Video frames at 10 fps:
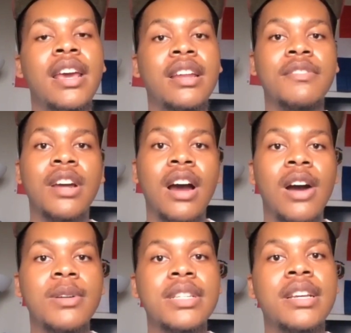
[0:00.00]
And if they're
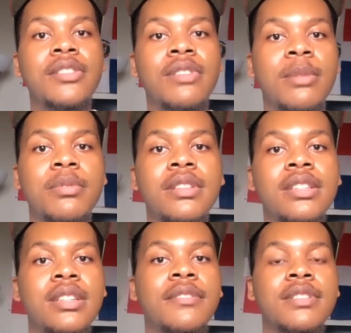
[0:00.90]
always hitting you up with
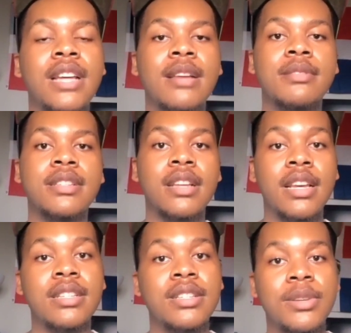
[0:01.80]
these different types of
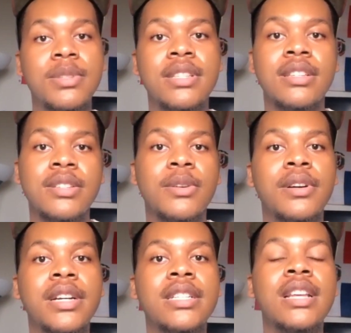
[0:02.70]
excuses and
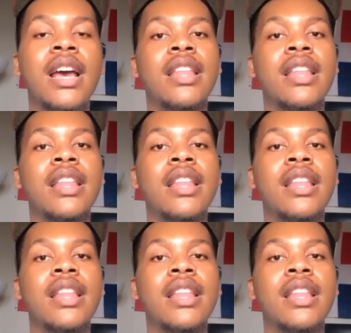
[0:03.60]
stories,